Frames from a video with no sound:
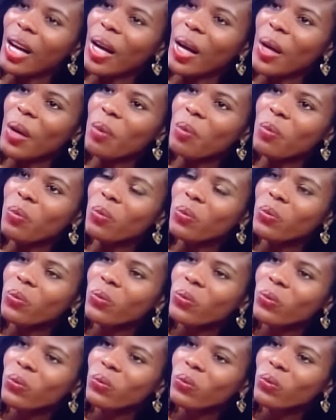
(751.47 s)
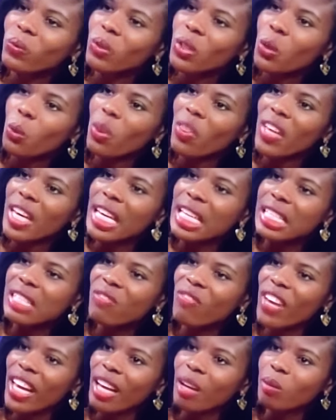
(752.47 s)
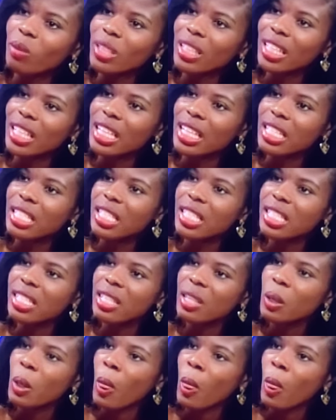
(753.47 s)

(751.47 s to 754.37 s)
Um, with his family's